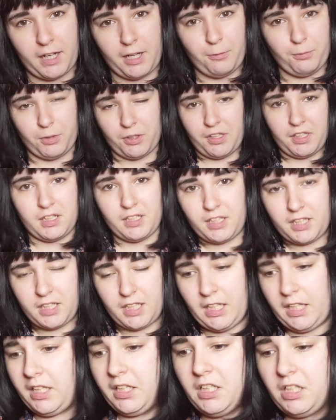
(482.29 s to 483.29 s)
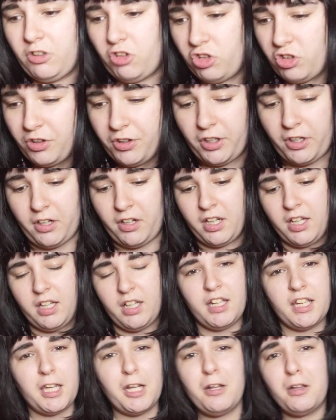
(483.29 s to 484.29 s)
I really didn't get any sugar.
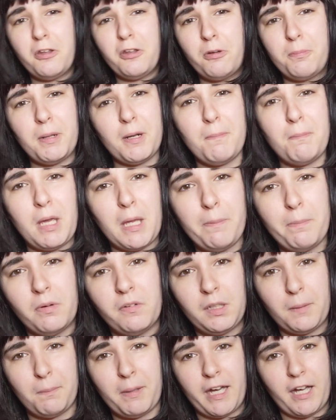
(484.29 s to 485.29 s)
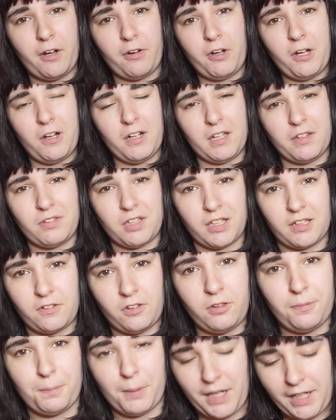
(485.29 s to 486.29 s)
Get a little bit of maple in the background as like a
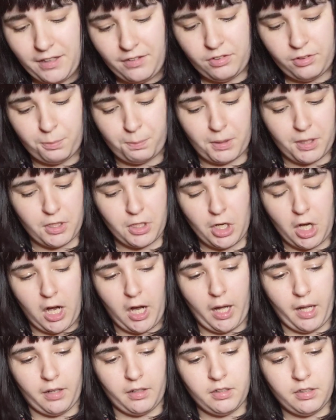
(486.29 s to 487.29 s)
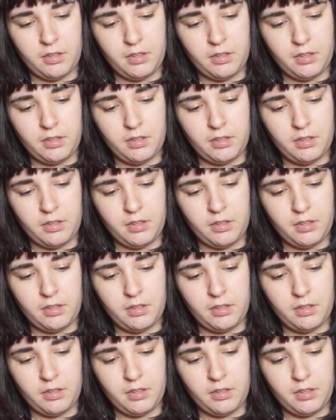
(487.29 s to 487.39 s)
spice, but not